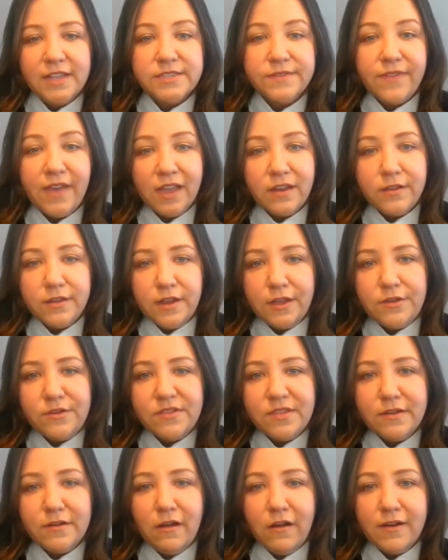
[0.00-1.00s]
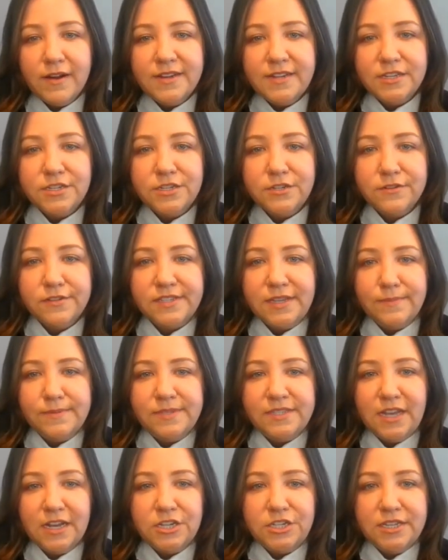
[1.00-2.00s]
As a final note, there are additional
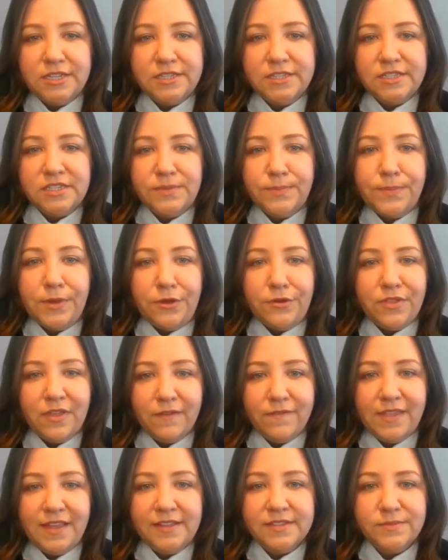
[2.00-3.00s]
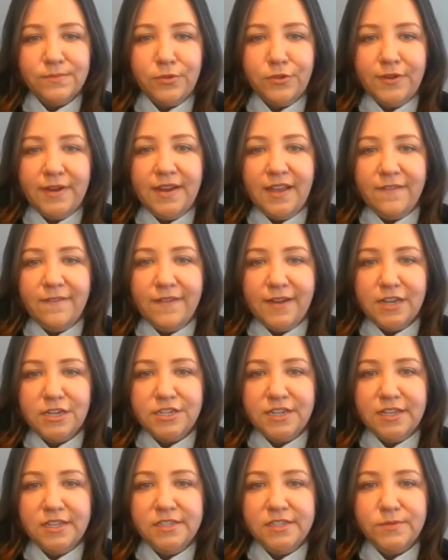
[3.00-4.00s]
subsections to both of these employee
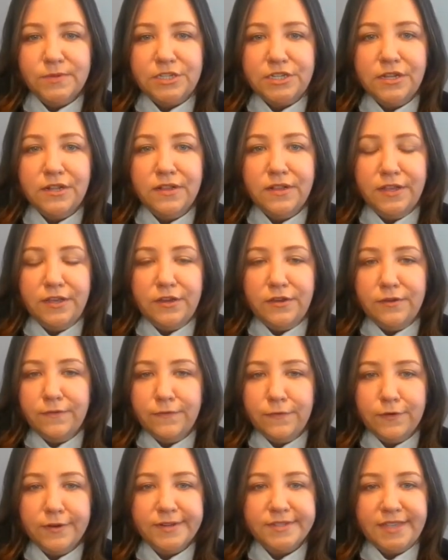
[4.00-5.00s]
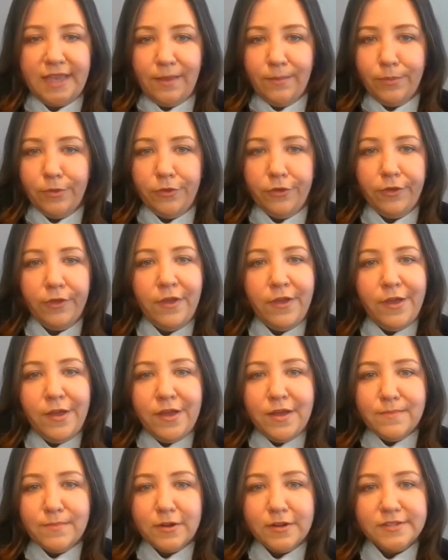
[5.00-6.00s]
definitions, which include, for example,
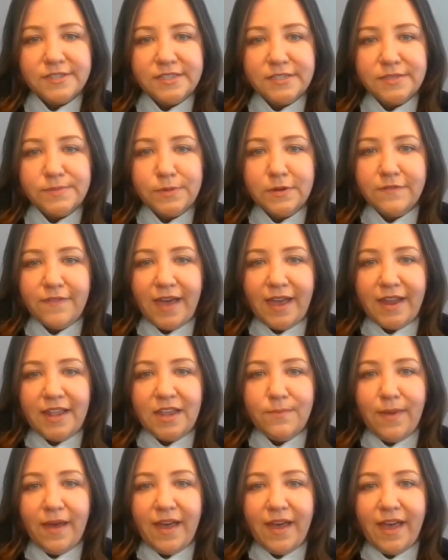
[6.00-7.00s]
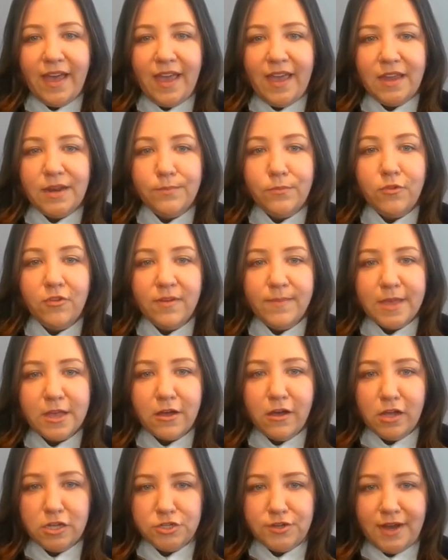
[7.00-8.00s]
persons provided by an
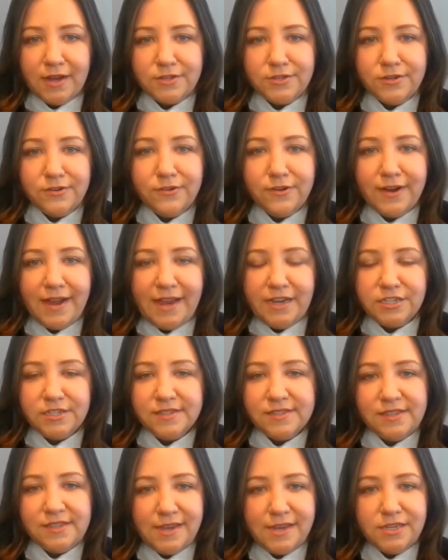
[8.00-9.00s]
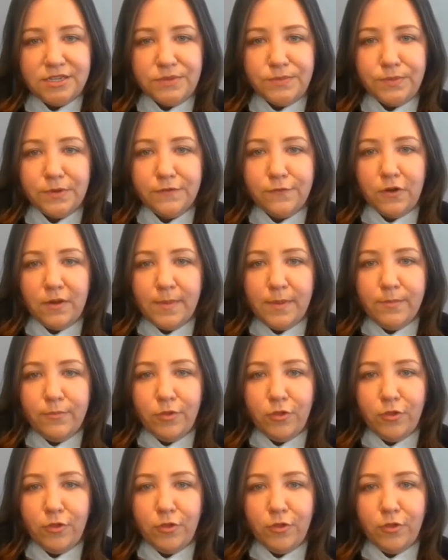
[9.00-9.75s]
employment contractor or agency to perform